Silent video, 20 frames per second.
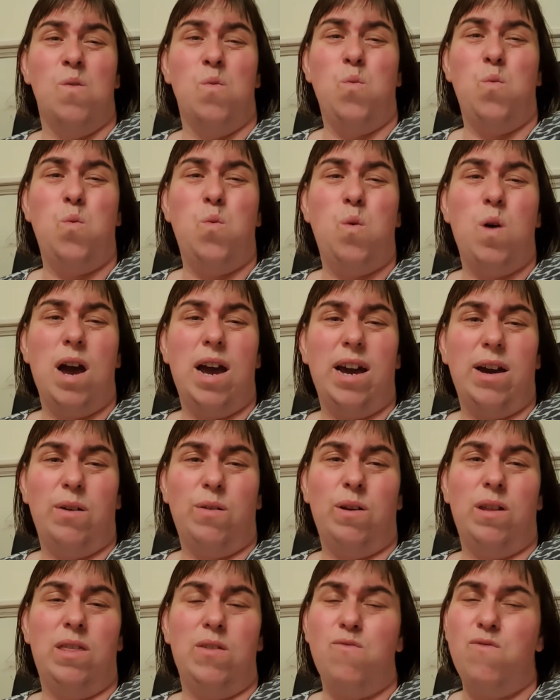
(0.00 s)
well,
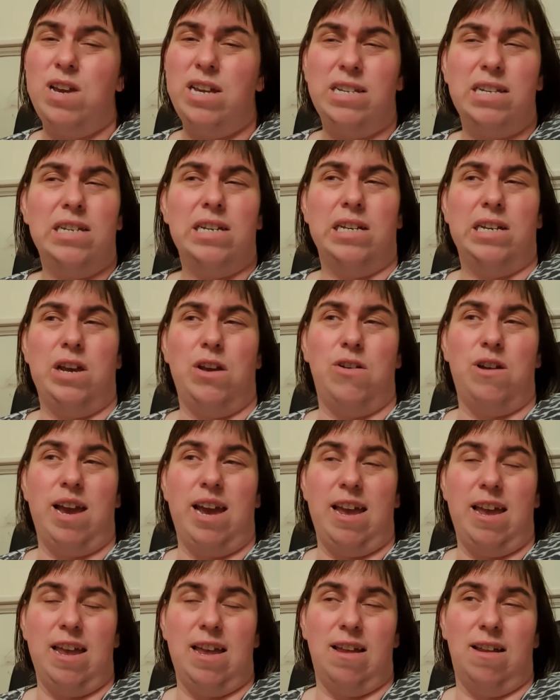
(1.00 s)
the reason I don't
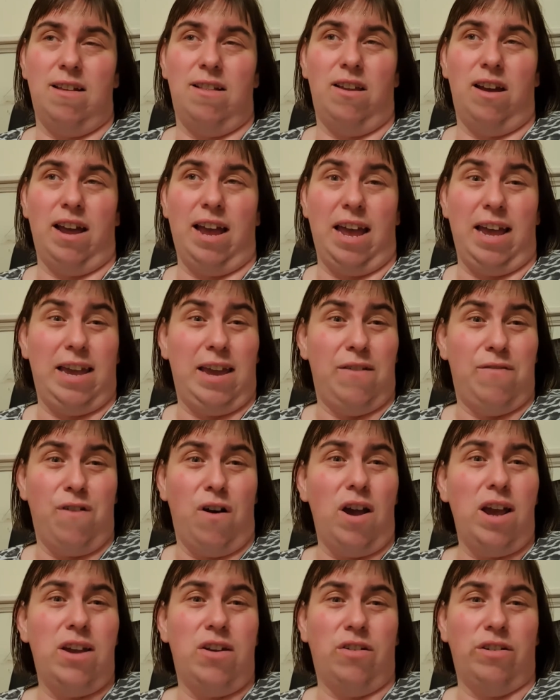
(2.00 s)
get like I give
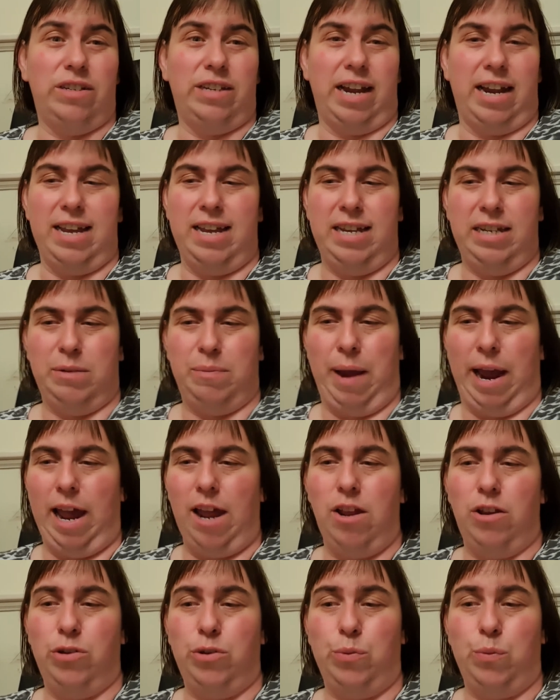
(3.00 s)
eye contact, his
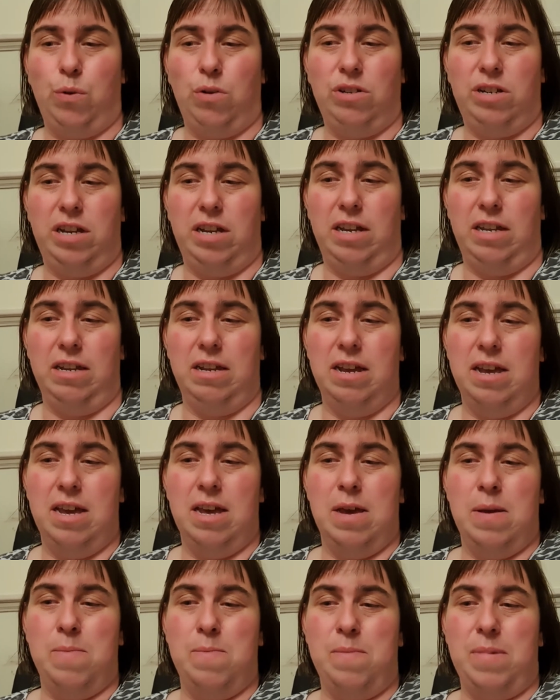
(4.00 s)
parents wanted
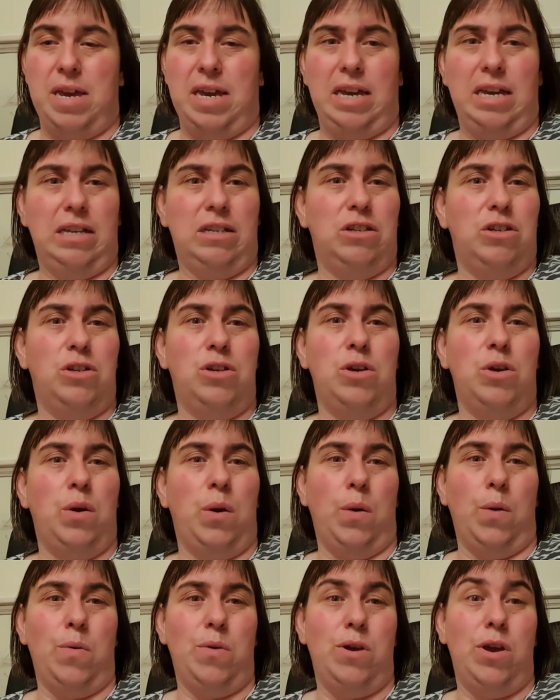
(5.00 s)
me
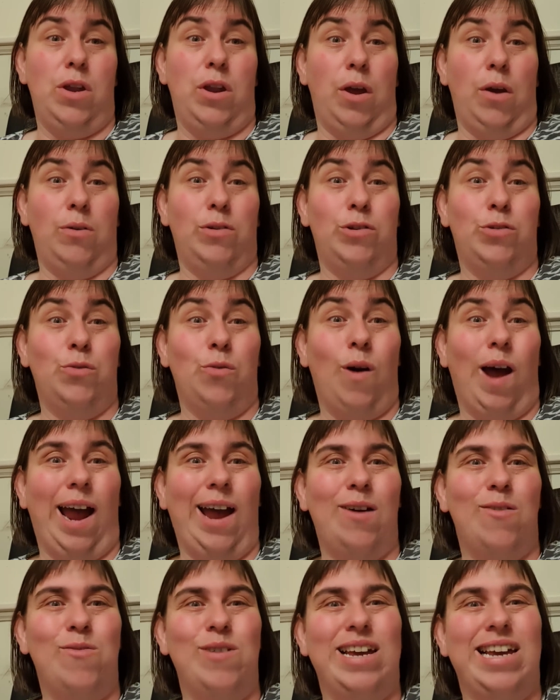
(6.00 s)
to, sort
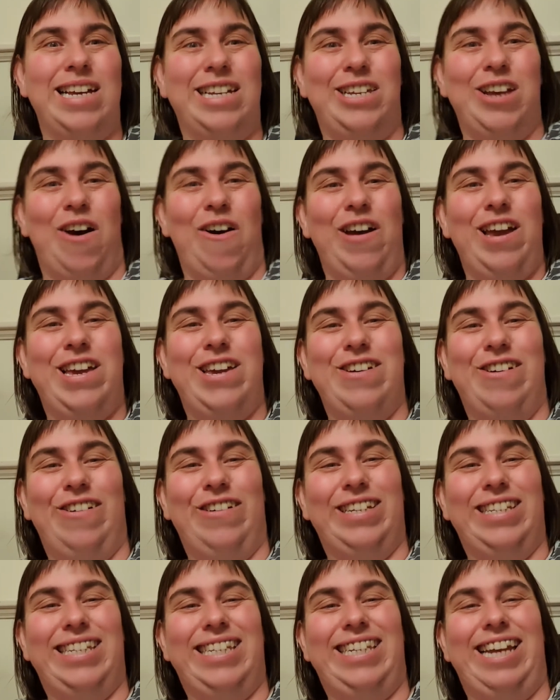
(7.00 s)
out his eye
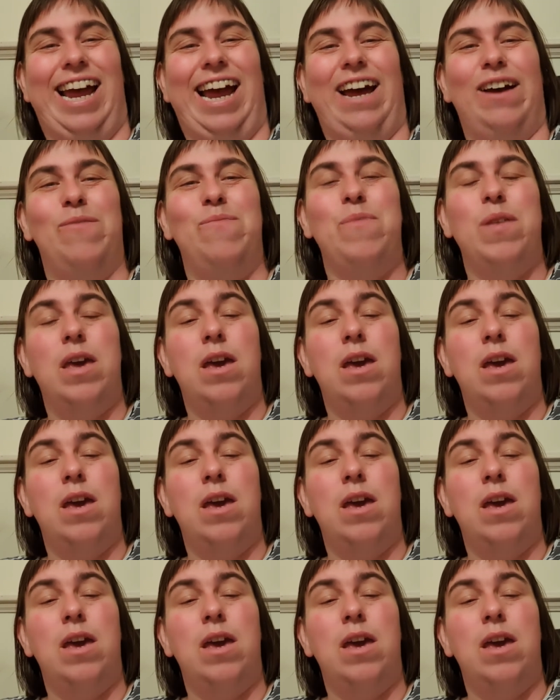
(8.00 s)
contact,